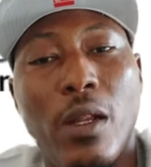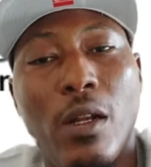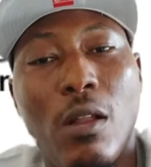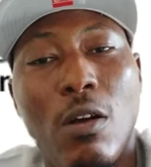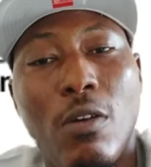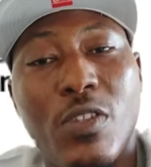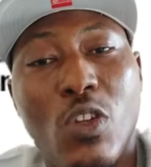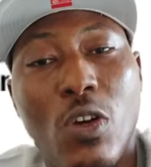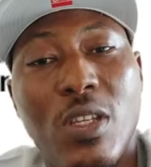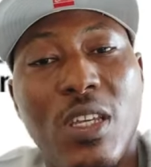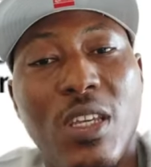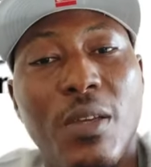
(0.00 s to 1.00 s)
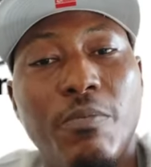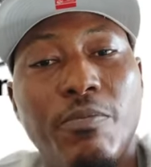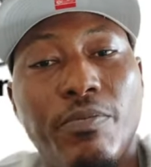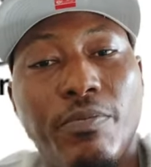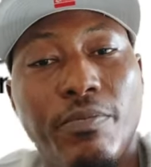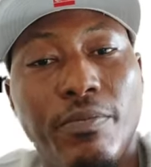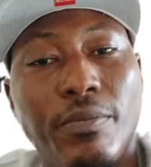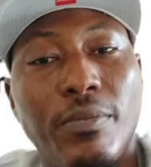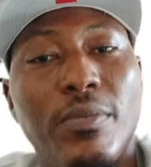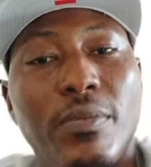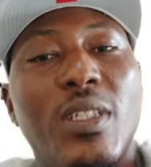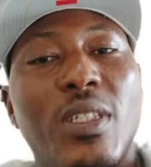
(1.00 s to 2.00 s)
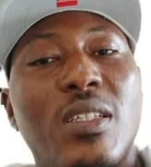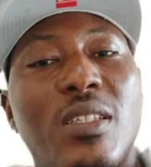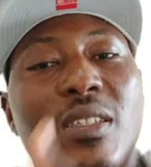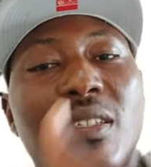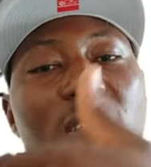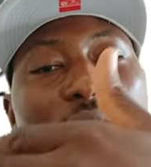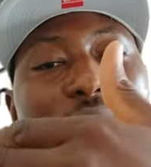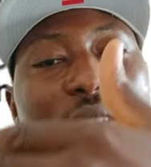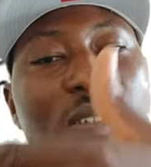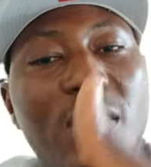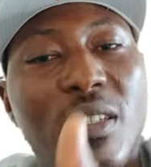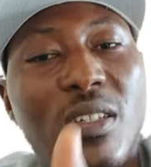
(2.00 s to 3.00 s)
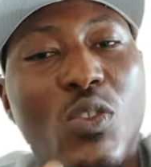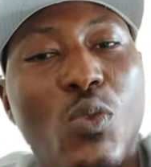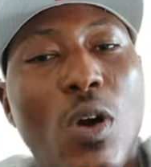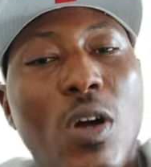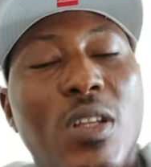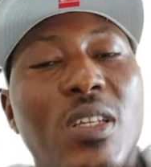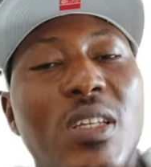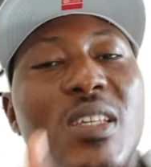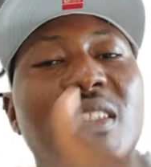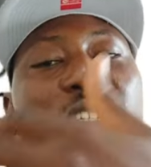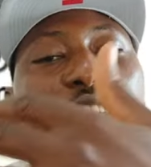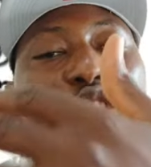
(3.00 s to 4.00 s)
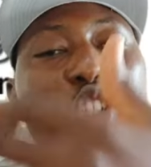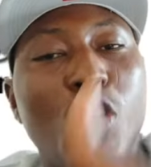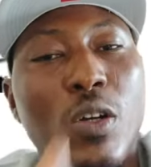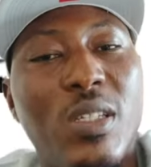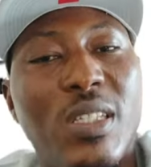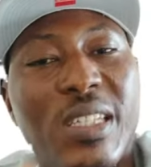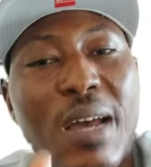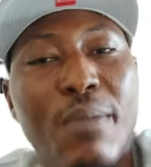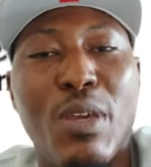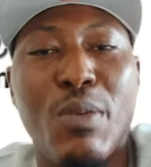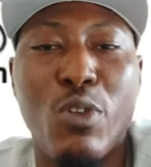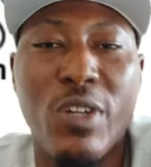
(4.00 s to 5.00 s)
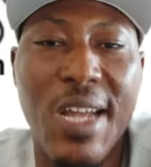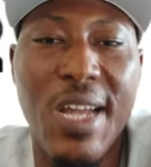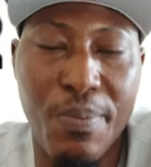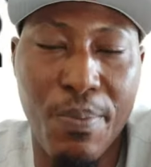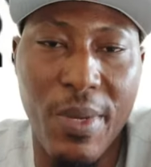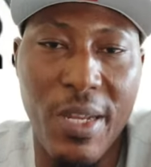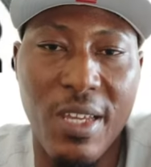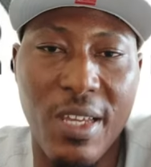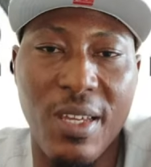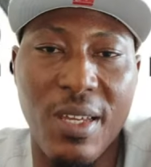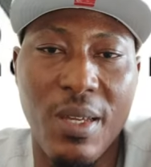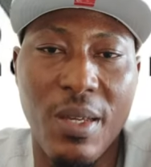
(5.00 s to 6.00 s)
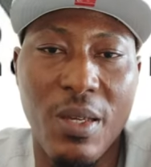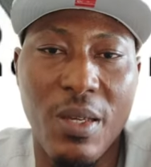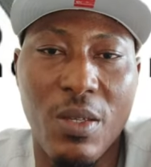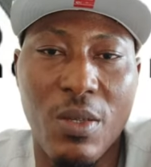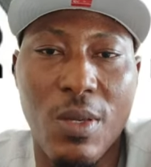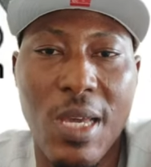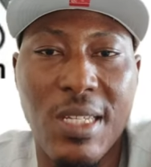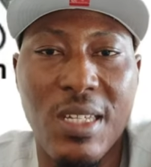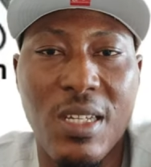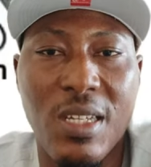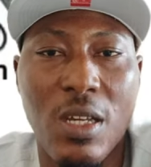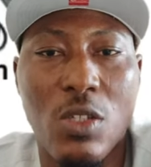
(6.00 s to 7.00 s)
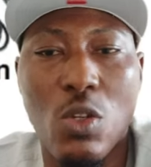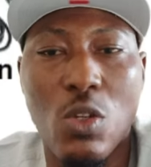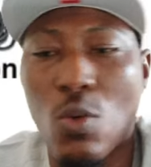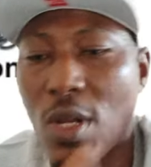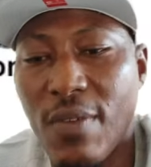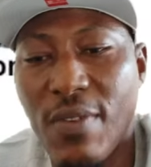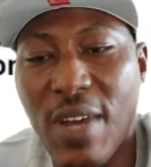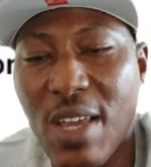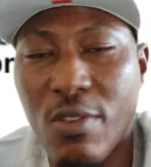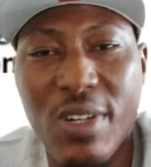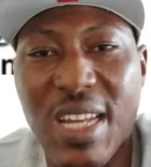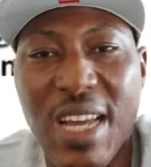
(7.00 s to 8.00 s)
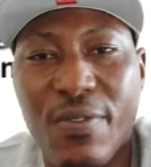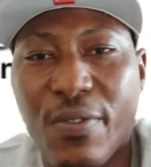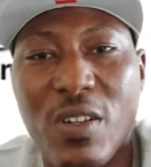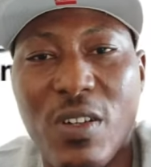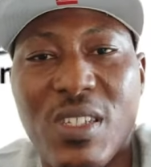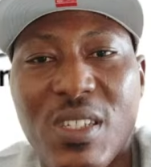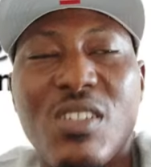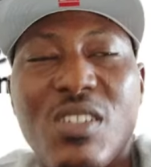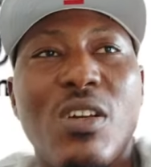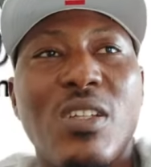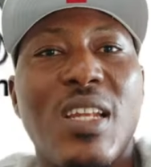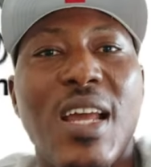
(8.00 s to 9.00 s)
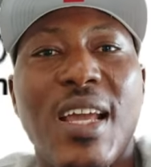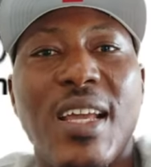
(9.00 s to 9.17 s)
study? It's what? It's the short-term memory at play. You get it? So whatever you read at first is just like